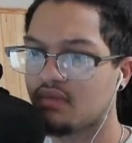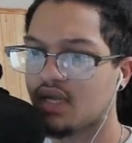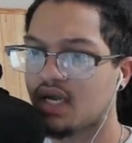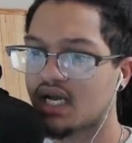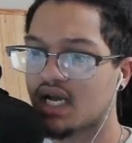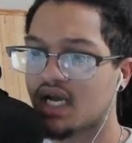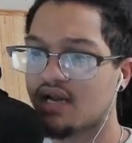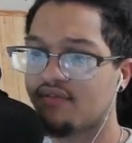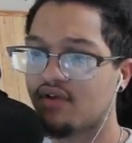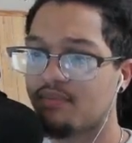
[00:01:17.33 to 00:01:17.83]
I
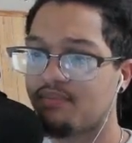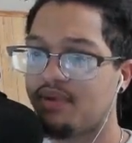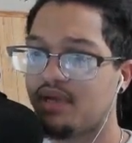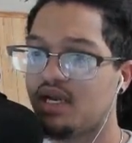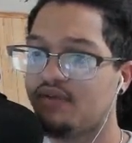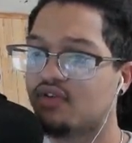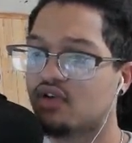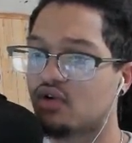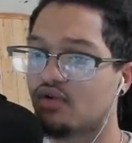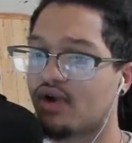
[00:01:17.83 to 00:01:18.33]
got a bit
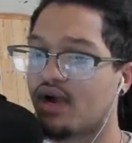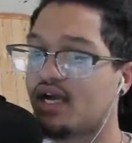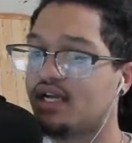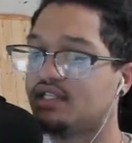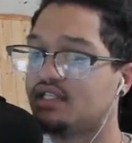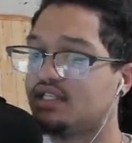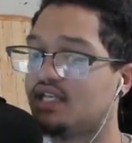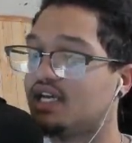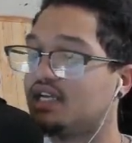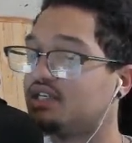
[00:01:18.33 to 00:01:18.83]
of a
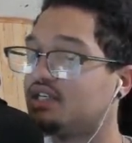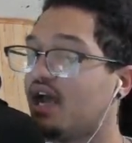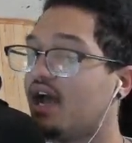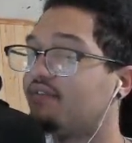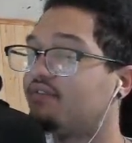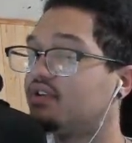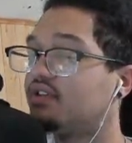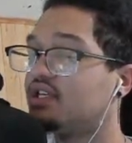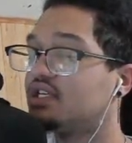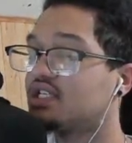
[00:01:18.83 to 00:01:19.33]
grind session.
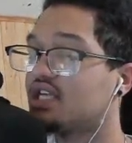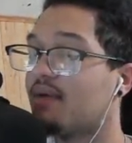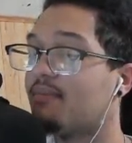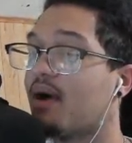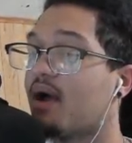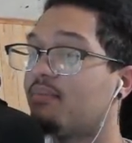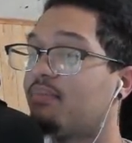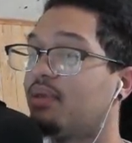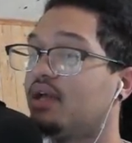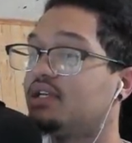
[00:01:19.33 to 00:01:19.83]
After this, I
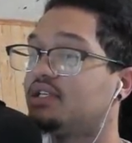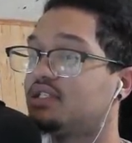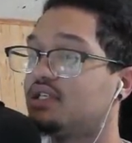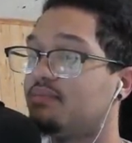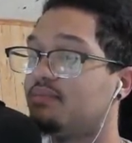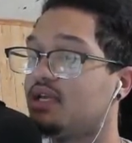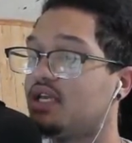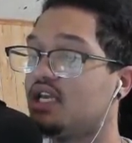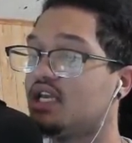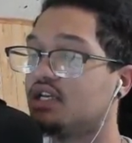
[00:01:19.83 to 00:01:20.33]
might play if
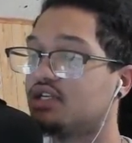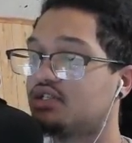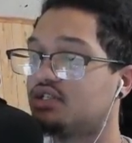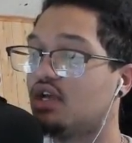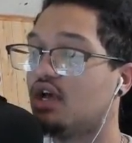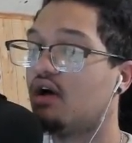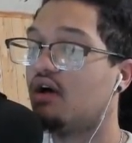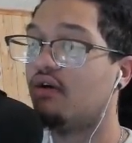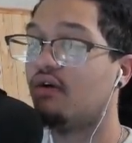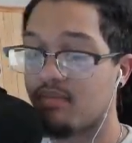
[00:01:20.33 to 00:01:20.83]
some E S
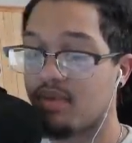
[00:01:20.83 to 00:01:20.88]
O,